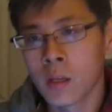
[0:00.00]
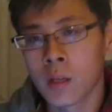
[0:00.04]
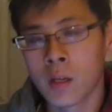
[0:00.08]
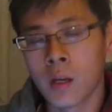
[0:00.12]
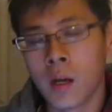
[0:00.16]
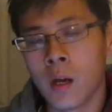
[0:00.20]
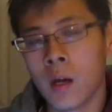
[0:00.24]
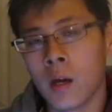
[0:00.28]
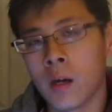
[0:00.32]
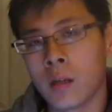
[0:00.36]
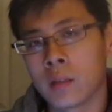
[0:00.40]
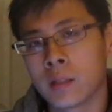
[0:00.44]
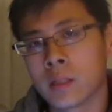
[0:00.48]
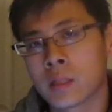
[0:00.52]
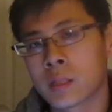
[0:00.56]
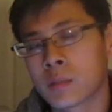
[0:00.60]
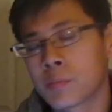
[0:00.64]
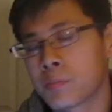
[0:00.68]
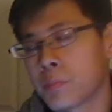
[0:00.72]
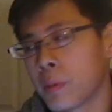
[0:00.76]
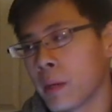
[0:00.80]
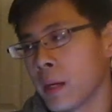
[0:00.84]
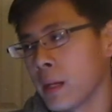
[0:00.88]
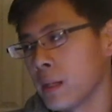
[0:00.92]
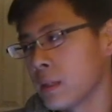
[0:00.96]
uh,
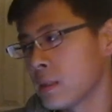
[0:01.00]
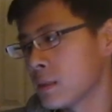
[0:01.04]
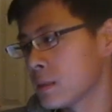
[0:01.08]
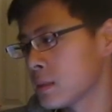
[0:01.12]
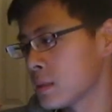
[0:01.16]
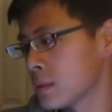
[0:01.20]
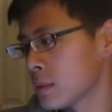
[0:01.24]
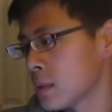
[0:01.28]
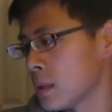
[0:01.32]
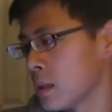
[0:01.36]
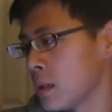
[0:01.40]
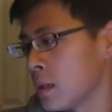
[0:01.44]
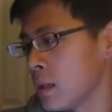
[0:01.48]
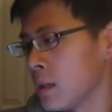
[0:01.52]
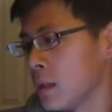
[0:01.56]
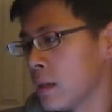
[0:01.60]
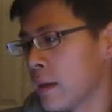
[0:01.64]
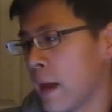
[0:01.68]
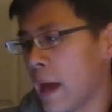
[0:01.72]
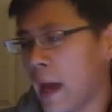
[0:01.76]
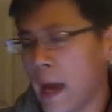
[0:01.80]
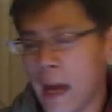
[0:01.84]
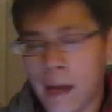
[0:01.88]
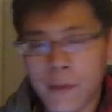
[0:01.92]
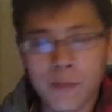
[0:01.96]
despite
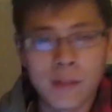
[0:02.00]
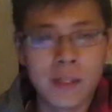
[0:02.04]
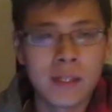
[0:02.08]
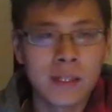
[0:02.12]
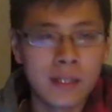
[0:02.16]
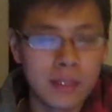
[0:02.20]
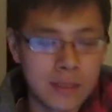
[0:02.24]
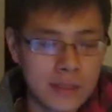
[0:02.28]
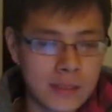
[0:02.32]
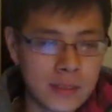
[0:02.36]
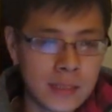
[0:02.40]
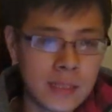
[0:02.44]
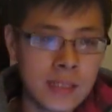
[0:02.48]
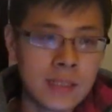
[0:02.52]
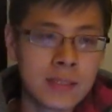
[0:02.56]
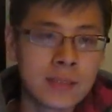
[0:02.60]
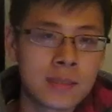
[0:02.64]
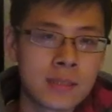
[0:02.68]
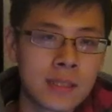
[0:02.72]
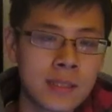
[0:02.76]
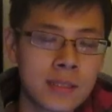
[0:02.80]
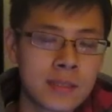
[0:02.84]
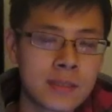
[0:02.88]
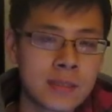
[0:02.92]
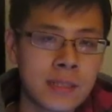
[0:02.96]
having a
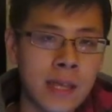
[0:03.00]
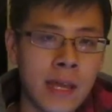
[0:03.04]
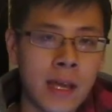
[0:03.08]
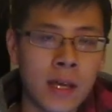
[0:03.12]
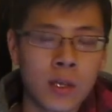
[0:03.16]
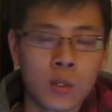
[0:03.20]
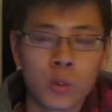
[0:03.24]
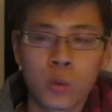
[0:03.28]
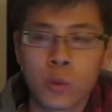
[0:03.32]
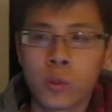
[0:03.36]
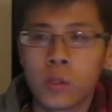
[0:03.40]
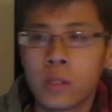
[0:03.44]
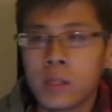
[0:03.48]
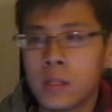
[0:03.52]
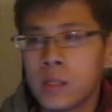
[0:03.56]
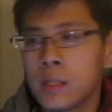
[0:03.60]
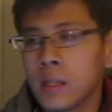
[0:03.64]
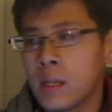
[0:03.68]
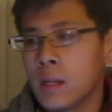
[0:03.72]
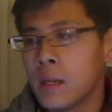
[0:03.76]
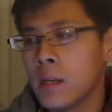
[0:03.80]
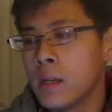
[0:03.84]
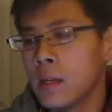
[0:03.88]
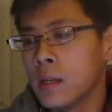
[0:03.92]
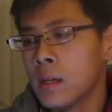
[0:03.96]
decent salary,
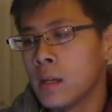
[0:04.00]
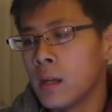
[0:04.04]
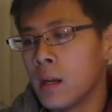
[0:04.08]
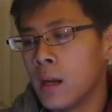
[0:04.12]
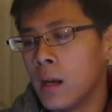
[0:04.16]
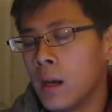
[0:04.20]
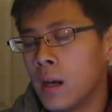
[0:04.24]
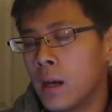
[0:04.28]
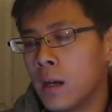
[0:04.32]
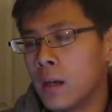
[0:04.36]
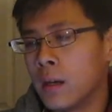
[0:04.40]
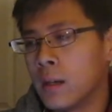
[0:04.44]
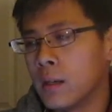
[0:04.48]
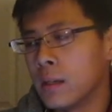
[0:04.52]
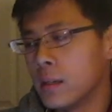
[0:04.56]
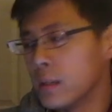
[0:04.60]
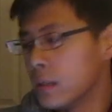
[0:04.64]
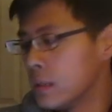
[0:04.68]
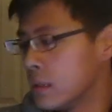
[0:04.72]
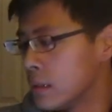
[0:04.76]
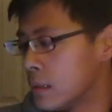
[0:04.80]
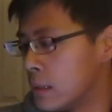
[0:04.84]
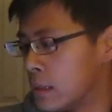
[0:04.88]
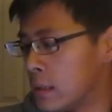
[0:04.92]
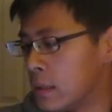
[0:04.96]
uh,
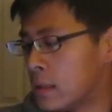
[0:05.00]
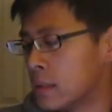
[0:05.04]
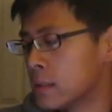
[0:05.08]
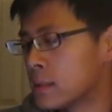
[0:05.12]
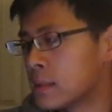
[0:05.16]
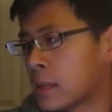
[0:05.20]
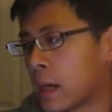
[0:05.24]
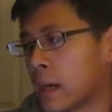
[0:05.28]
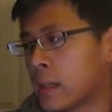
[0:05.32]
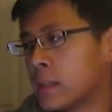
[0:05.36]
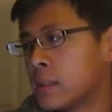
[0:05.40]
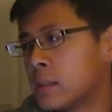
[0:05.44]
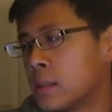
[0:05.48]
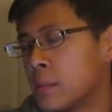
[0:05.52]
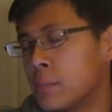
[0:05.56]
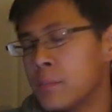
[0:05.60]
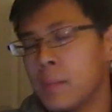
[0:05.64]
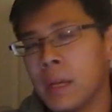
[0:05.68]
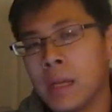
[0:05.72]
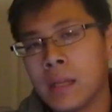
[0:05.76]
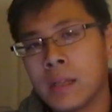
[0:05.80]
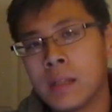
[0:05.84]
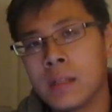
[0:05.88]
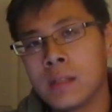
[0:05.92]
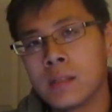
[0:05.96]
he decided to
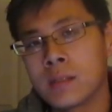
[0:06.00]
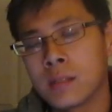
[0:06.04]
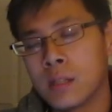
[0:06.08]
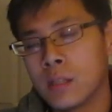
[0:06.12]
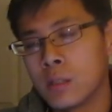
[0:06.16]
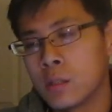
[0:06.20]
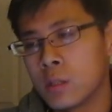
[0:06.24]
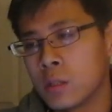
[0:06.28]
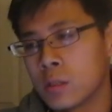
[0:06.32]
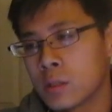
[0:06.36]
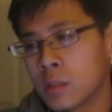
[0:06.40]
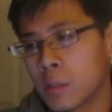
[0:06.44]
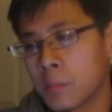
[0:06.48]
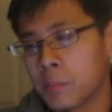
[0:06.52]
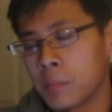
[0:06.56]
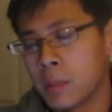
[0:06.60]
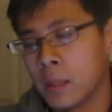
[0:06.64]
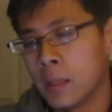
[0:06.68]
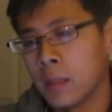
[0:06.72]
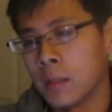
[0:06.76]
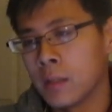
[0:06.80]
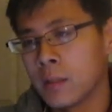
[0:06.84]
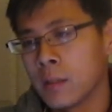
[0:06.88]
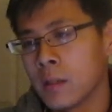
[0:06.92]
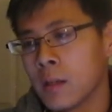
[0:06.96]
make this into
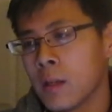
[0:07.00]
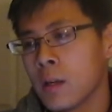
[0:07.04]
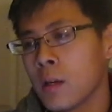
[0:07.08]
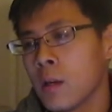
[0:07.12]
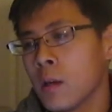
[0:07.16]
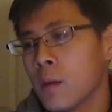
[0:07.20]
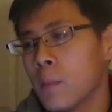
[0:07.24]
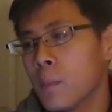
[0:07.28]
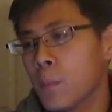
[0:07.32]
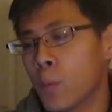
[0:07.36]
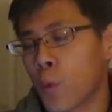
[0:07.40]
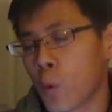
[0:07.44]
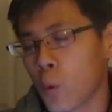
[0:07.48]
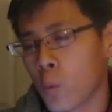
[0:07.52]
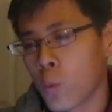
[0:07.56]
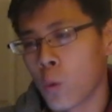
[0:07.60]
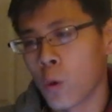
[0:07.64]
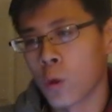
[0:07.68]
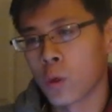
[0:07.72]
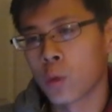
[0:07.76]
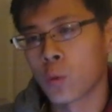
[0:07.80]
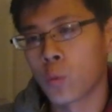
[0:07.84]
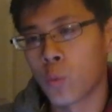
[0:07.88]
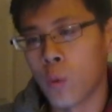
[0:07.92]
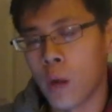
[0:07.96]
something more
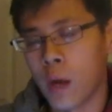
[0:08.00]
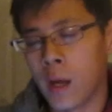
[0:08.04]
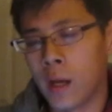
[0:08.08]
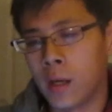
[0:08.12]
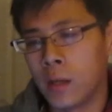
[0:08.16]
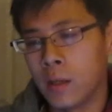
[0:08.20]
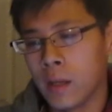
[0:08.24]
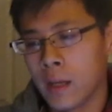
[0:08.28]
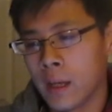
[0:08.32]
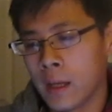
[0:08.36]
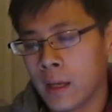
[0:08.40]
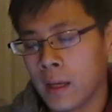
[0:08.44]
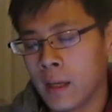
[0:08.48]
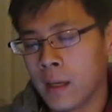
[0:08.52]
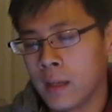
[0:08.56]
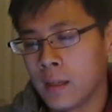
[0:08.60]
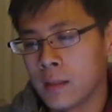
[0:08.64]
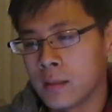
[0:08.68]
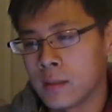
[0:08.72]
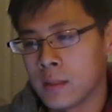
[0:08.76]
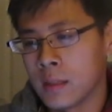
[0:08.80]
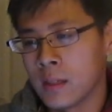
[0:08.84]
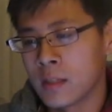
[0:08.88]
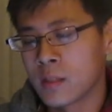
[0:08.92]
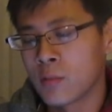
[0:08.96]
worthwhile
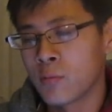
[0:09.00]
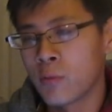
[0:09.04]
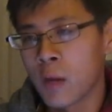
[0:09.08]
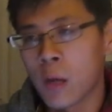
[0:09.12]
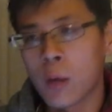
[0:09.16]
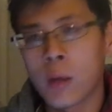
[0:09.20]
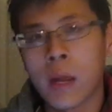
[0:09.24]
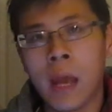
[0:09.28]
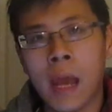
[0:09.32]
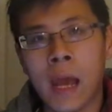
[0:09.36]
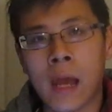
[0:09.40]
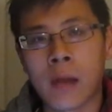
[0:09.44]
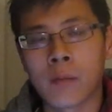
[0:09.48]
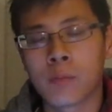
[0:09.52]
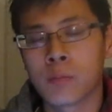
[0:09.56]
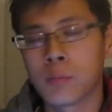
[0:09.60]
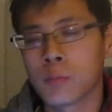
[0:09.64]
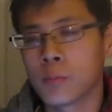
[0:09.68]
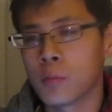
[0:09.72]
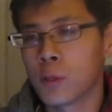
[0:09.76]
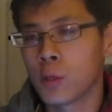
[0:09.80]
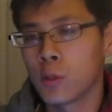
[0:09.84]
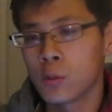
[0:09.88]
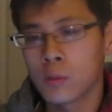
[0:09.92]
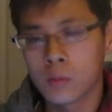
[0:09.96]
and it's very
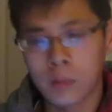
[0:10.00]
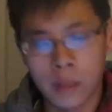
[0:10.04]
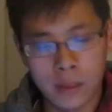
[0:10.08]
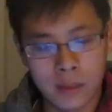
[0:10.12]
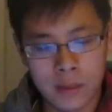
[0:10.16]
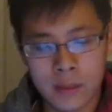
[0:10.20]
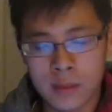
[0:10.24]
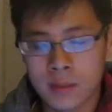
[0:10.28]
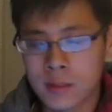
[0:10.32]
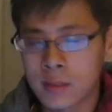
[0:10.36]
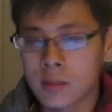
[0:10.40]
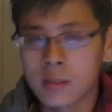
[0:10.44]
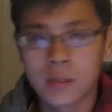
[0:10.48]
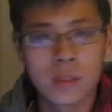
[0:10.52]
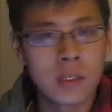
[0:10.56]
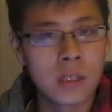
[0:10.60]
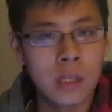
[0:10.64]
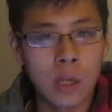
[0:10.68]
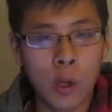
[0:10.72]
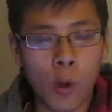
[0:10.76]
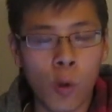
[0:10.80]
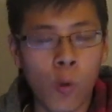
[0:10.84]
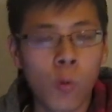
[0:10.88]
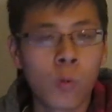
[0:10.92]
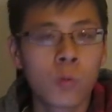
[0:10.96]
admirable like this isn't
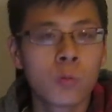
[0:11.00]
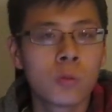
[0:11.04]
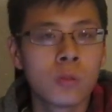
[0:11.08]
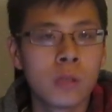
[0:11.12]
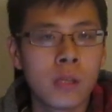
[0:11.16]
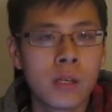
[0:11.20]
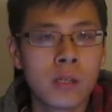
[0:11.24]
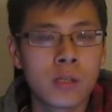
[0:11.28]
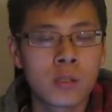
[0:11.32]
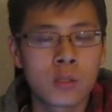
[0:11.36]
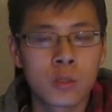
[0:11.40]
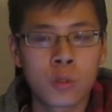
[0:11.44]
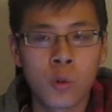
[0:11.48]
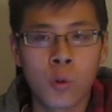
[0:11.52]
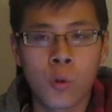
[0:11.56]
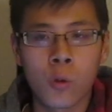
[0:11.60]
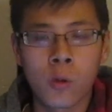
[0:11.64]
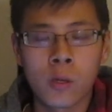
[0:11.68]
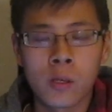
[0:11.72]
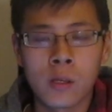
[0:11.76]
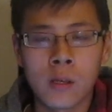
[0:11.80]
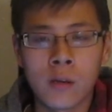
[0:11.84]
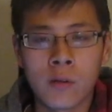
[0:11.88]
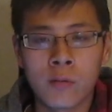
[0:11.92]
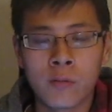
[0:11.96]
the only
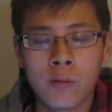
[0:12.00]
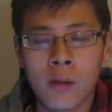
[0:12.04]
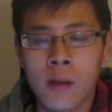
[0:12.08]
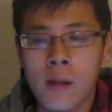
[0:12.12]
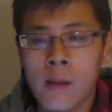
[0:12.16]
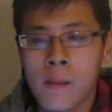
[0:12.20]
story of